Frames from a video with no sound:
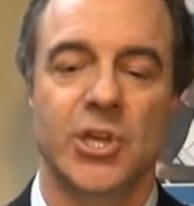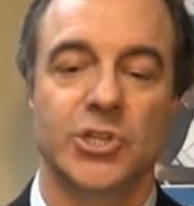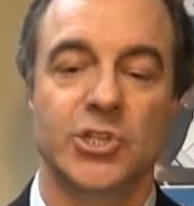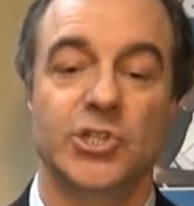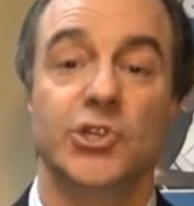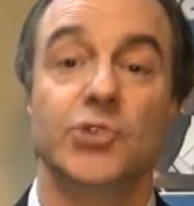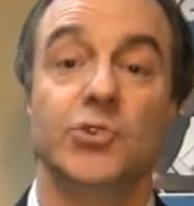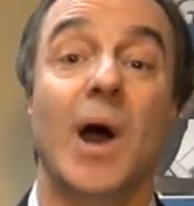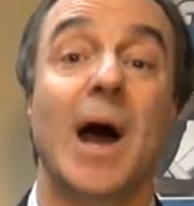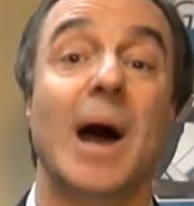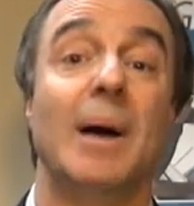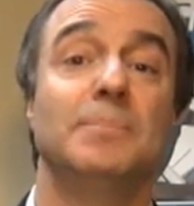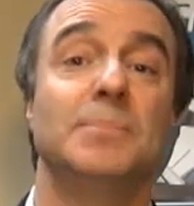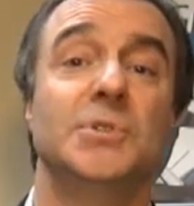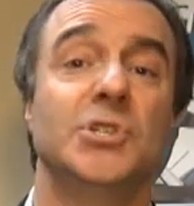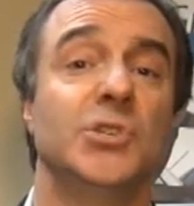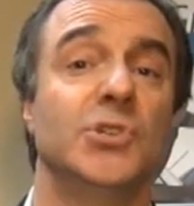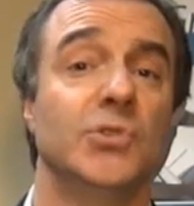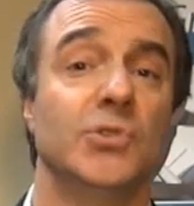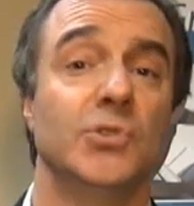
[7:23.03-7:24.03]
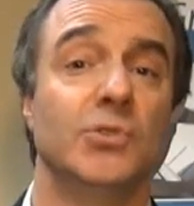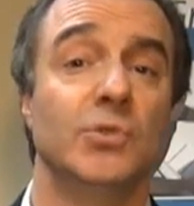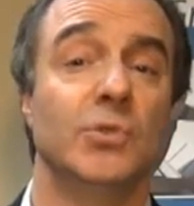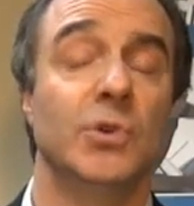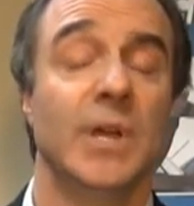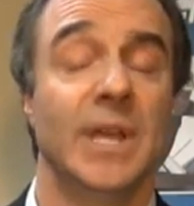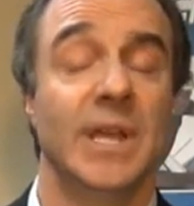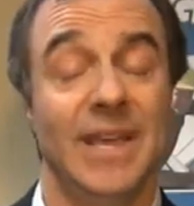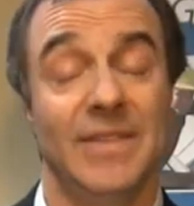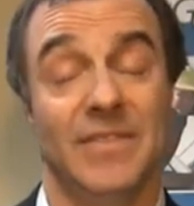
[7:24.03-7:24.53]
to up
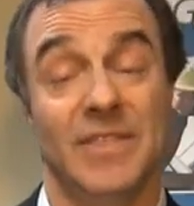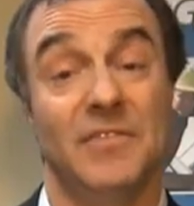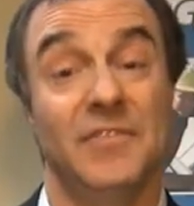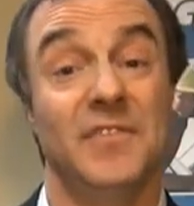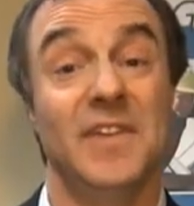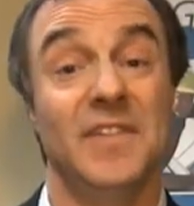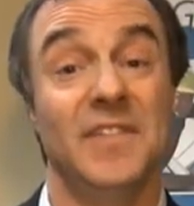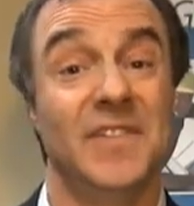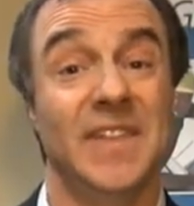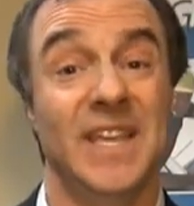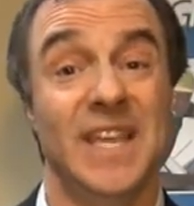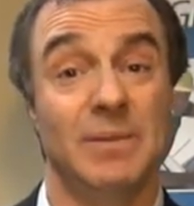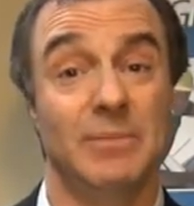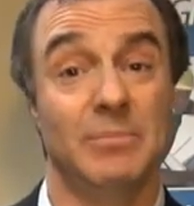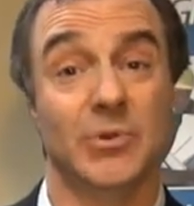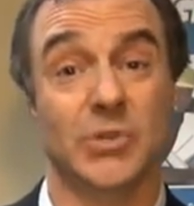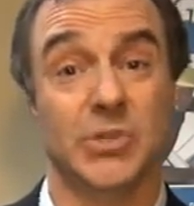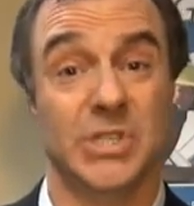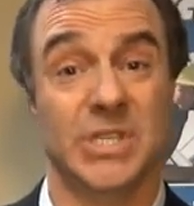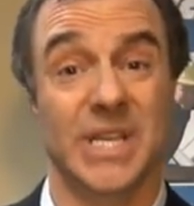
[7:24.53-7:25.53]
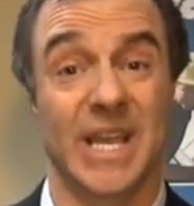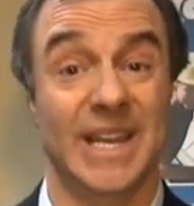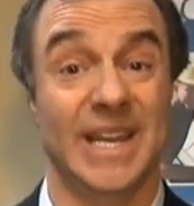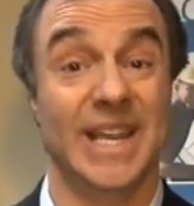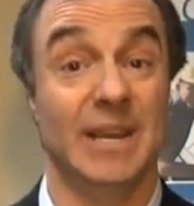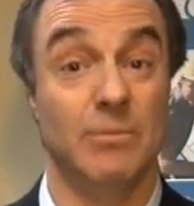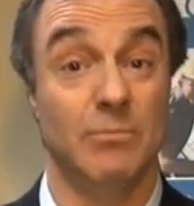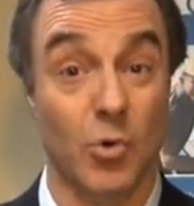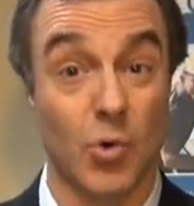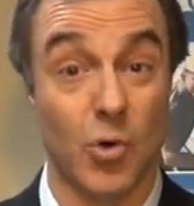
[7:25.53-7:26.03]
to in the 15%
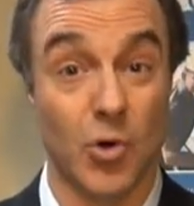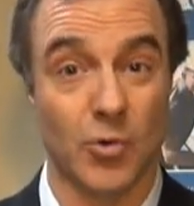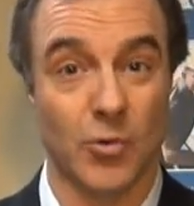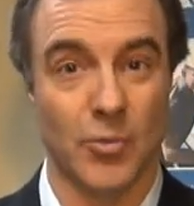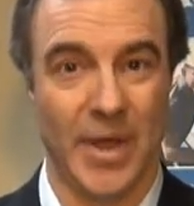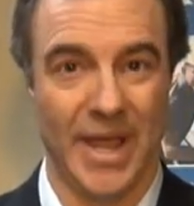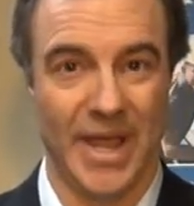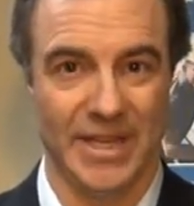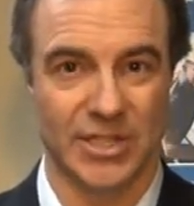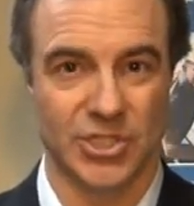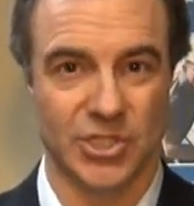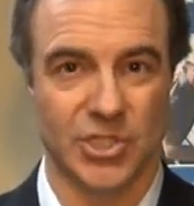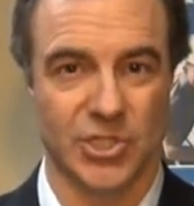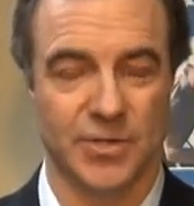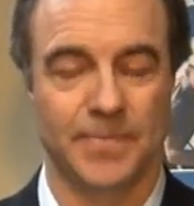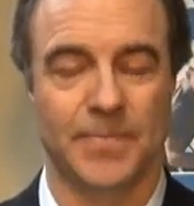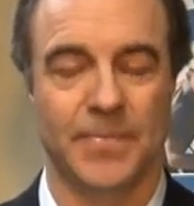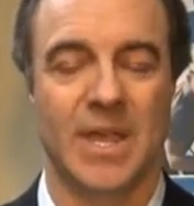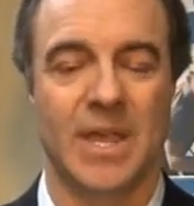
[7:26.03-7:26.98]
and more range.